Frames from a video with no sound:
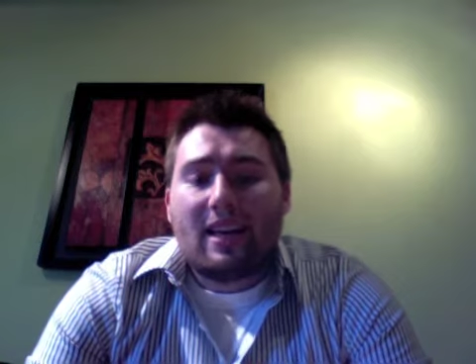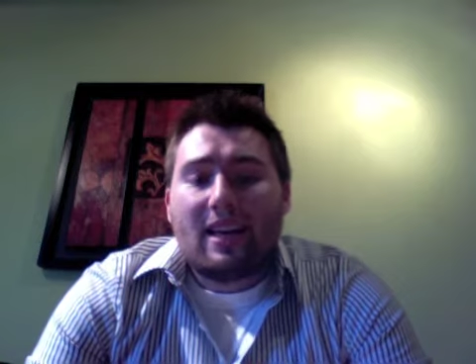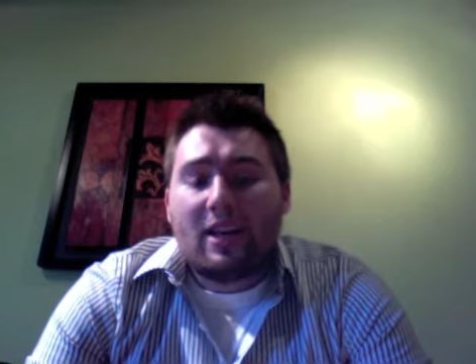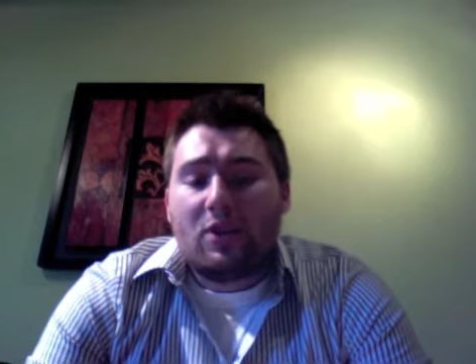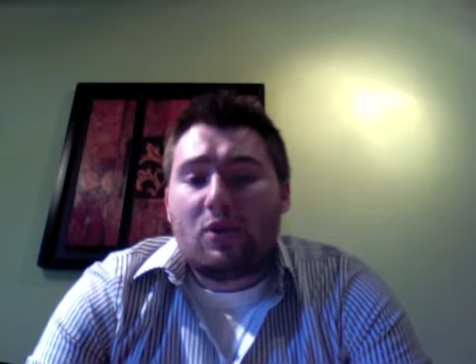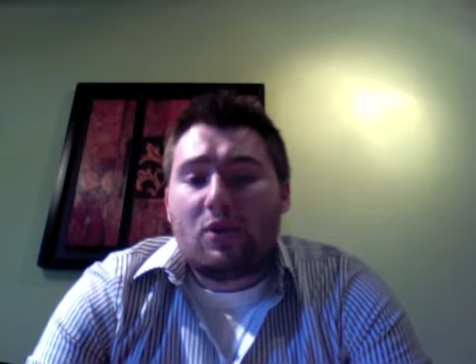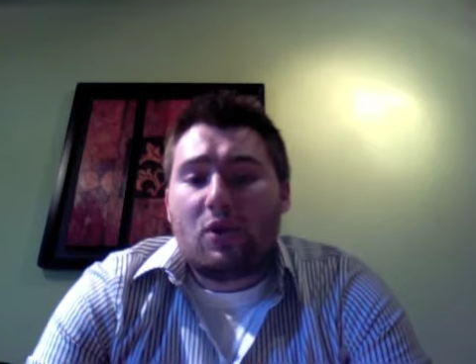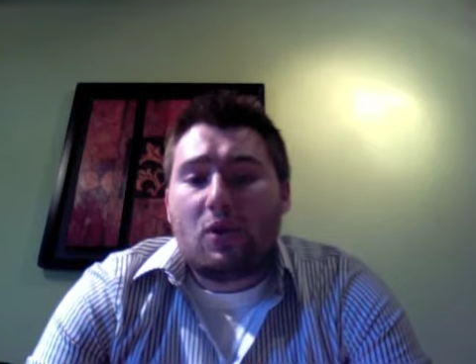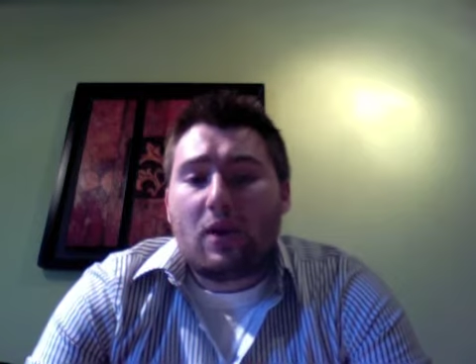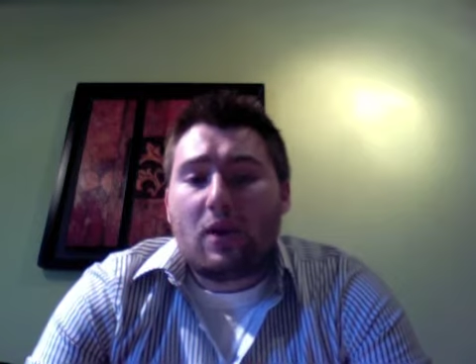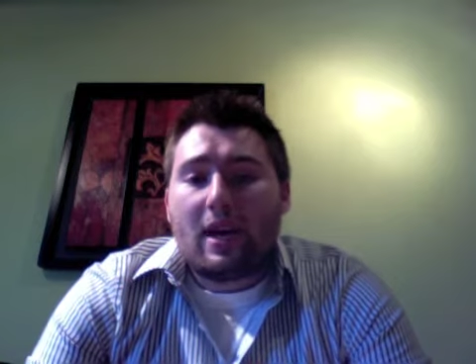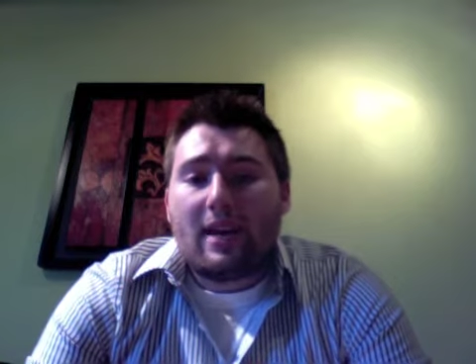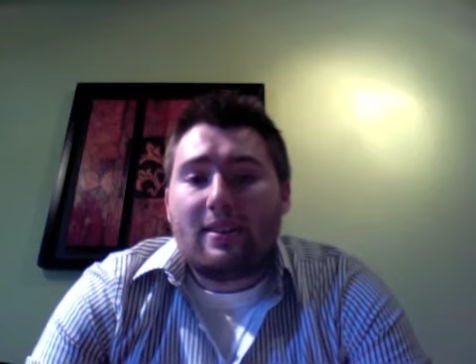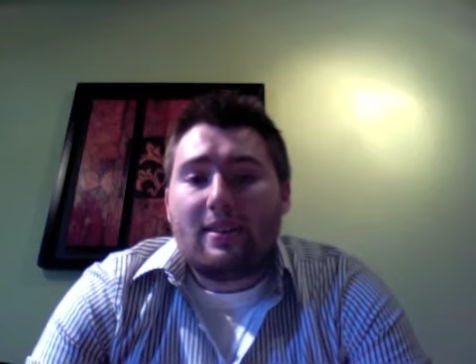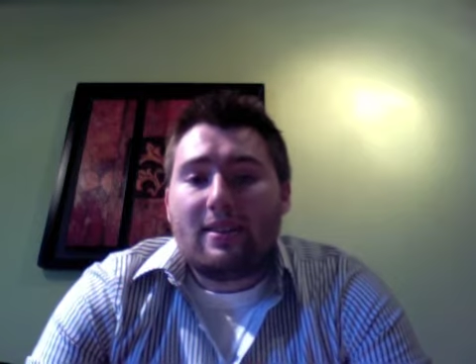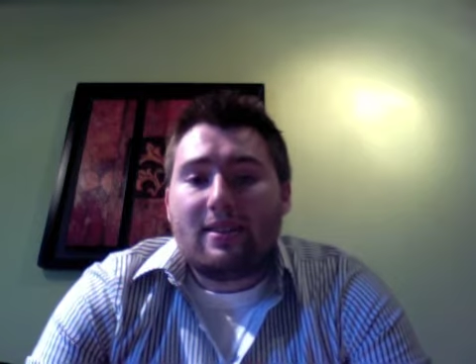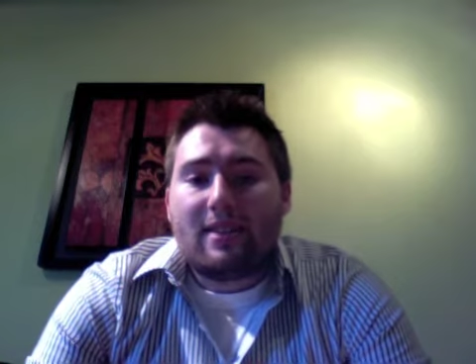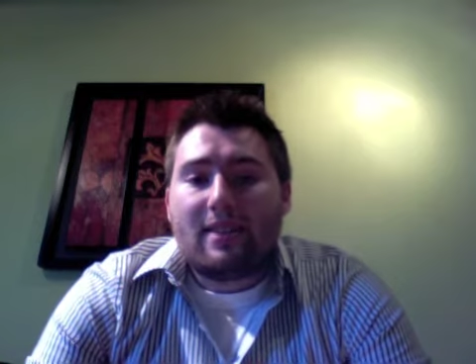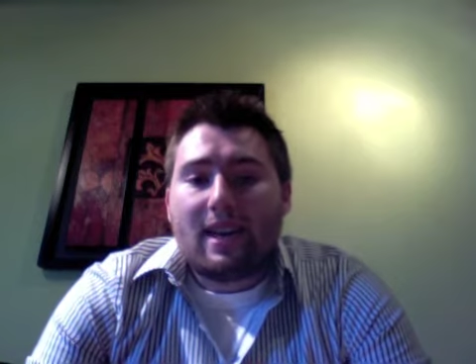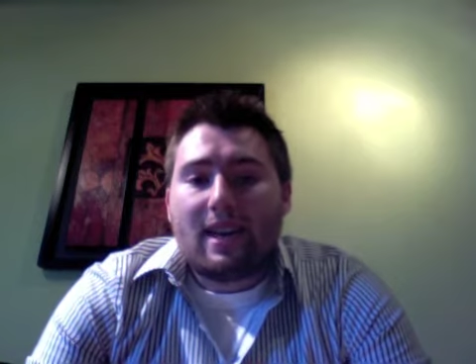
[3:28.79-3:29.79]
you
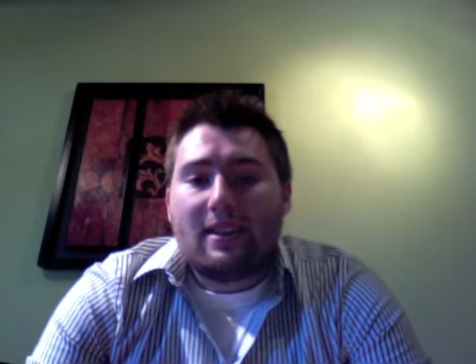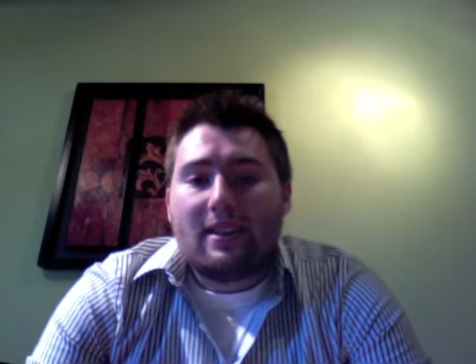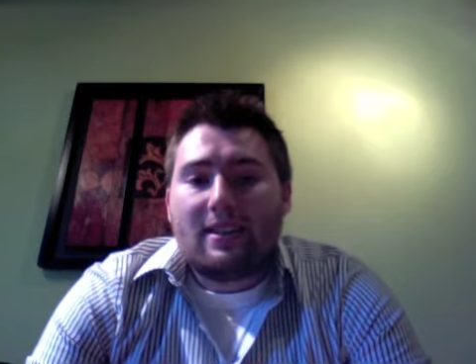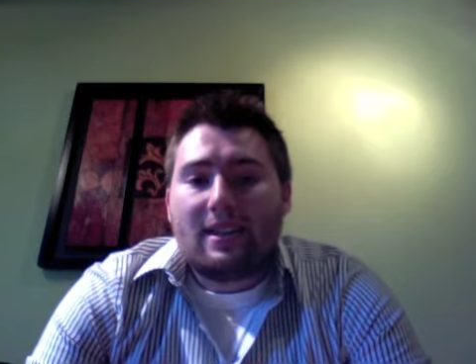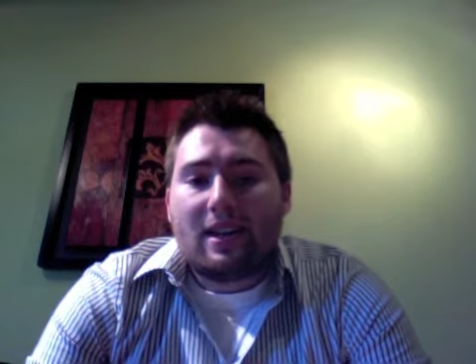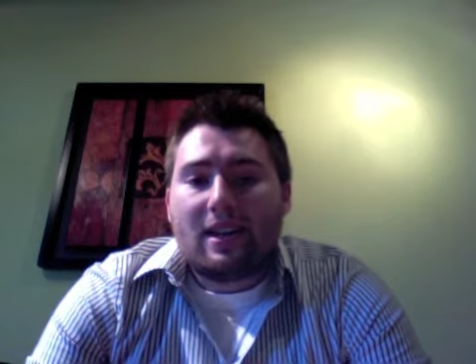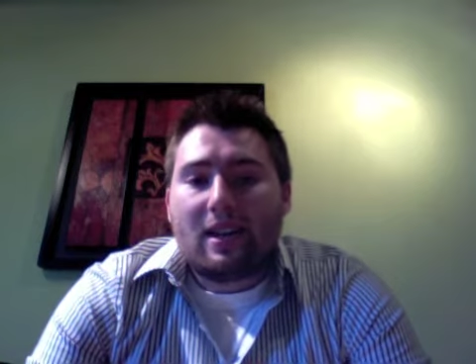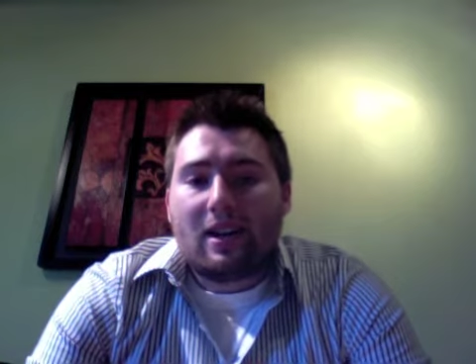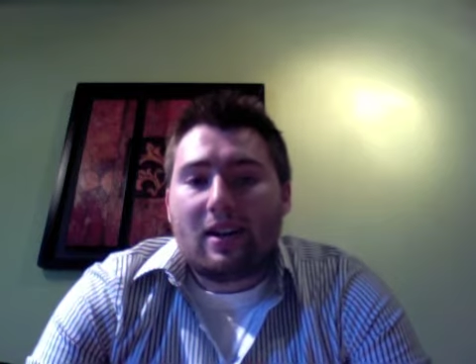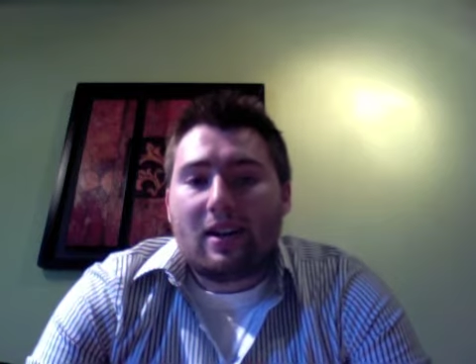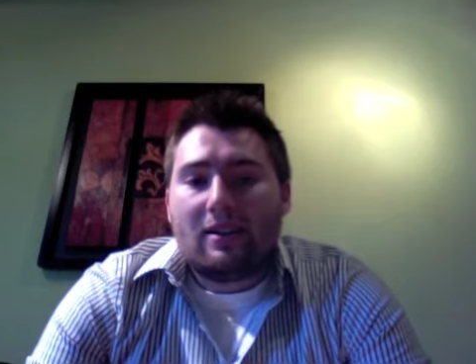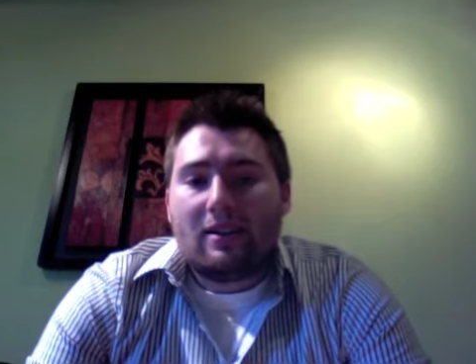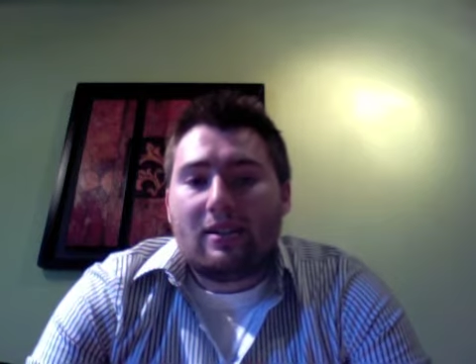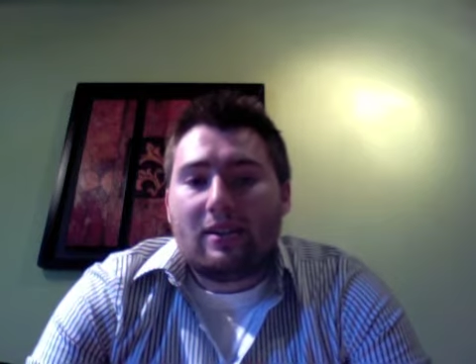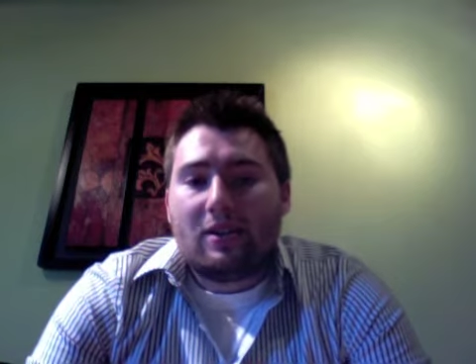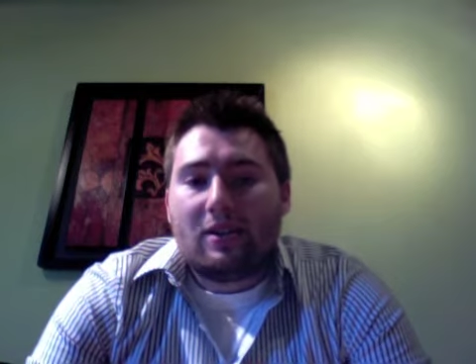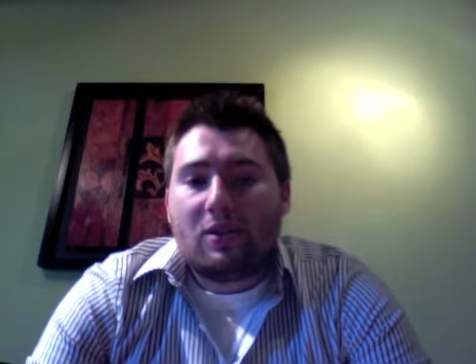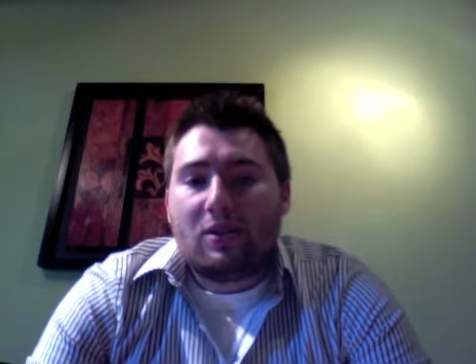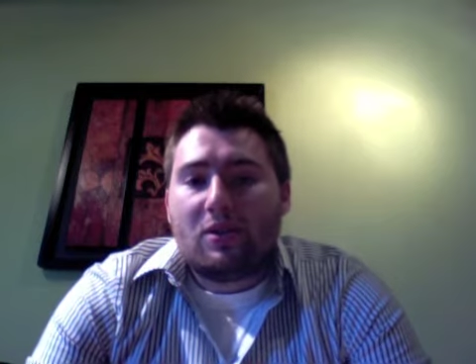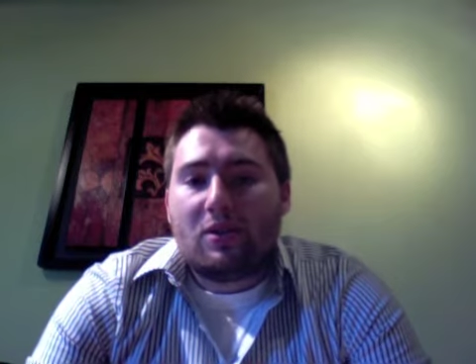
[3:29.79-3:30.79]
create, that
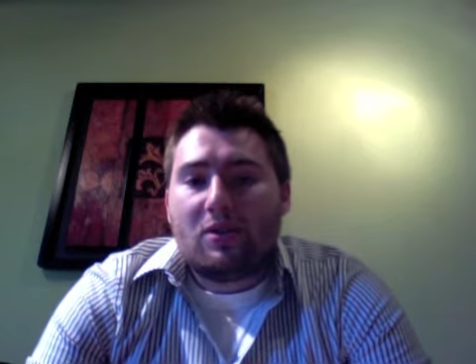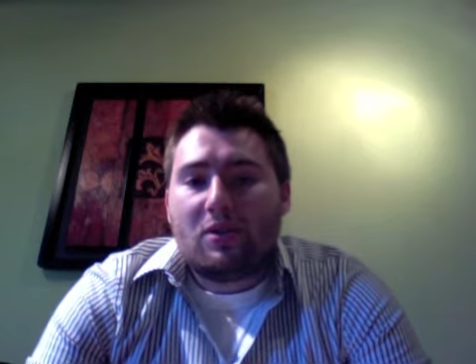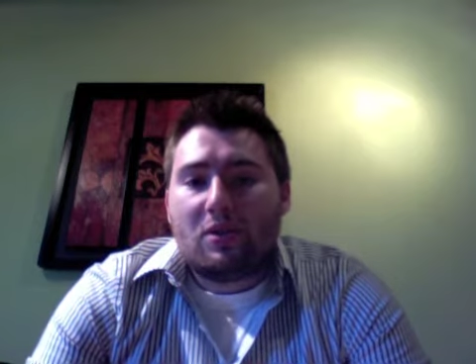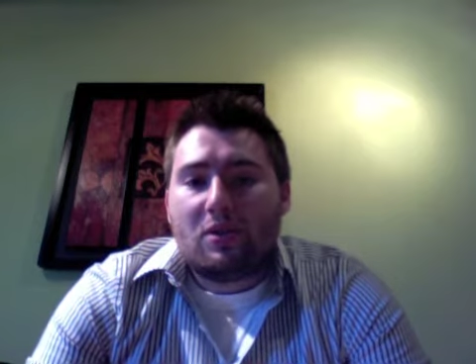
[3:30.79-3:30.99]
those